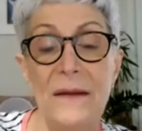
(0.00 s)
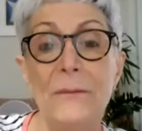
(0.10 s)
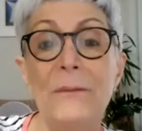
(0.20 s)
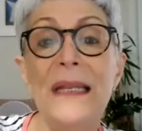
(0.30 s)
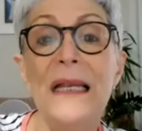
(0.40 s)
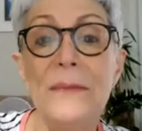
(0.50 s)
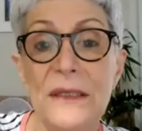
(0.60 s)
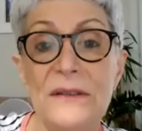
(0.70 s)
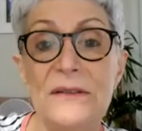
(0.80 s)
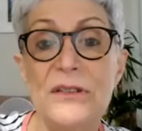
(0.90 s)

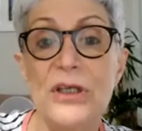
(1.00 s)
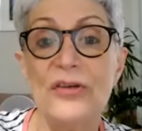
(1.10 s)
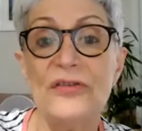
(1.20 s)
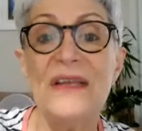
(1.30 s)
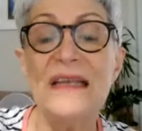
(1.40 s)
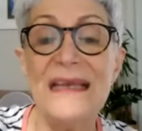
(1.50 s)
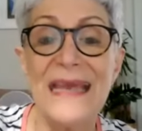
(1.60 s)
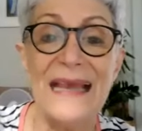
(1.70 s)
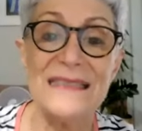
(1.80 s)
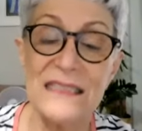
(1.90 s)
millimeter, just in
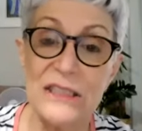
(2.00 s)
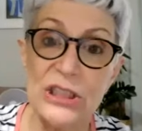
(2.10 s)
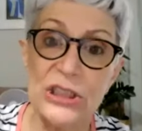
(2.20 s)
case,